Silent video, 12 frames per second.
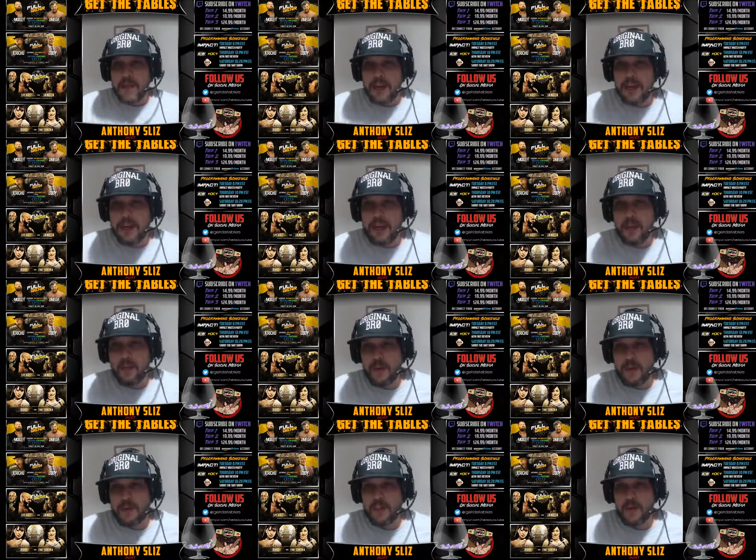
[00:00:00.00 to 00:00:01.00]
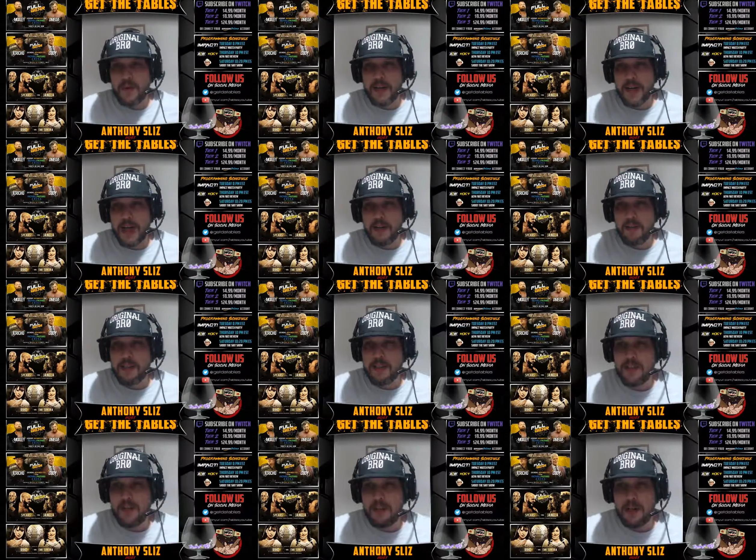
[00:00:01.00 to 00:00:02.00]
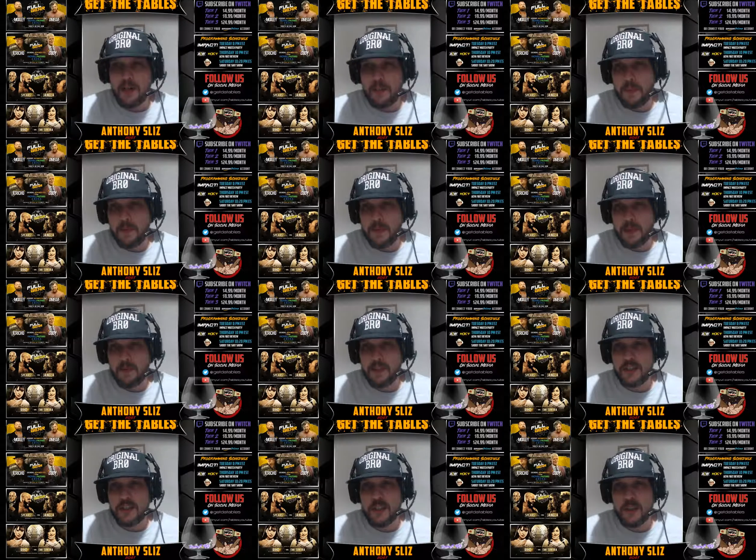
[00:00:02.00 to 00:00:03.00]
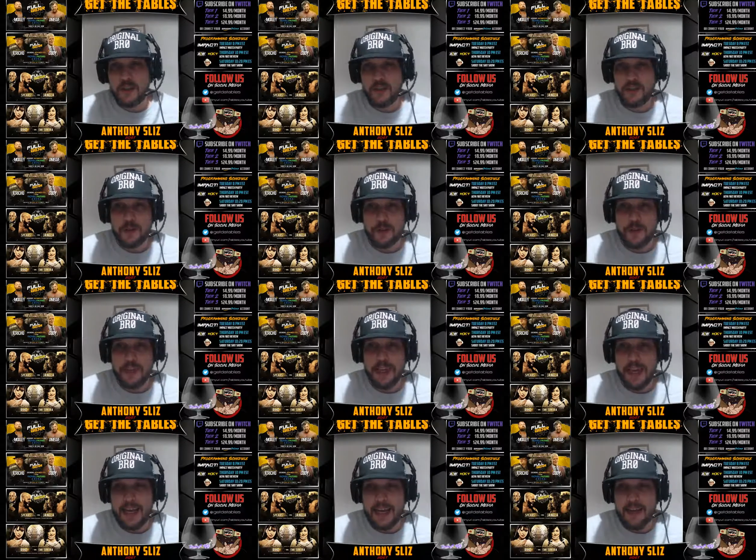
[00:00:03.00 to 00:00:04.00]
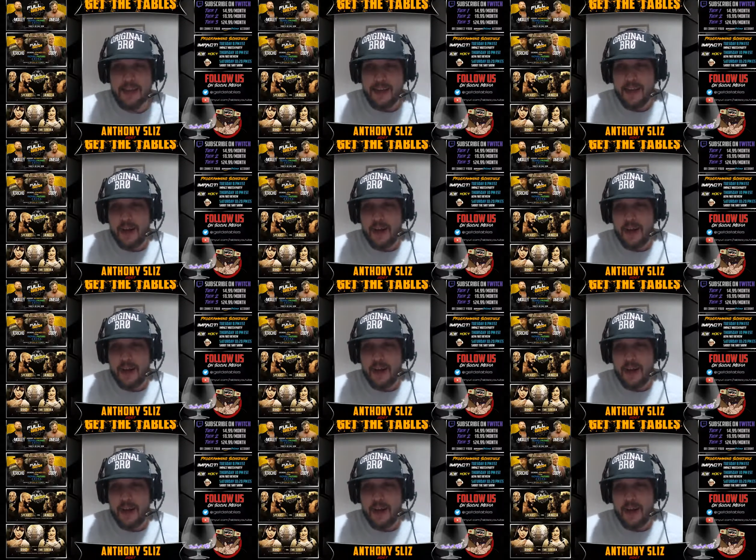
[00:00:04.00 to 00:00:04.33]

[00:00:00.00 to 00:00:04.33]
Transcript: I can't wait to see what happens here, but I will predict Chris Jericho to retain,